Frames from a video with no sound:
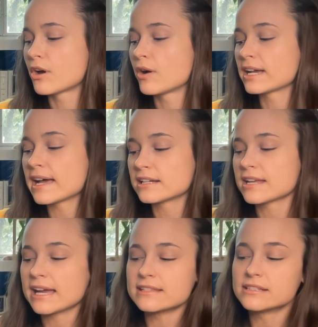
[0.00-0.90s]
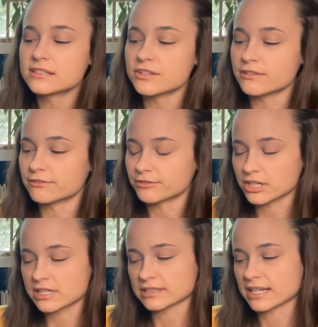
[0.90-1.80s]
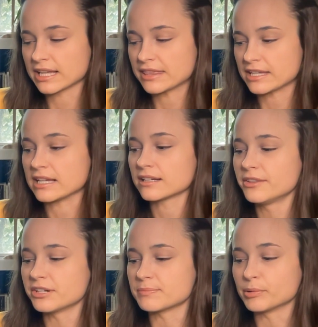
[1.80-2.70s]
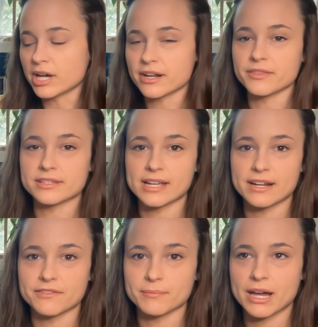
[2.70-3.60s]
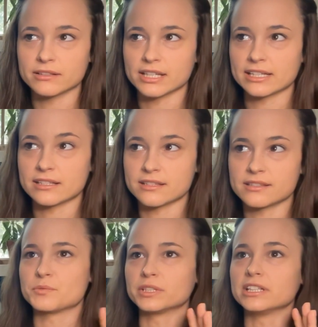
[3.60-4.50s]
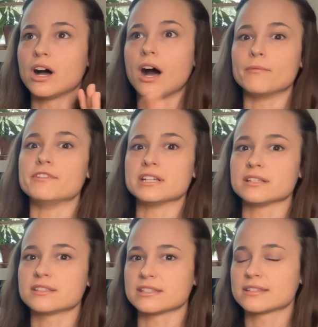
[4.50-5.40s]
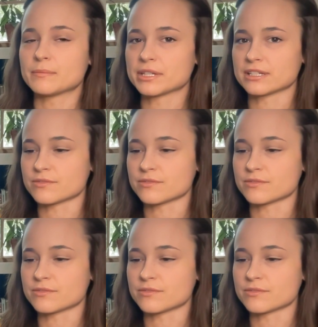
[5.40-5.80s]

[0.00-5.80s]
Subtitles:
it kind of ties into the first line, I think. There's blood on the side of the mountain, like it's really obvious that something is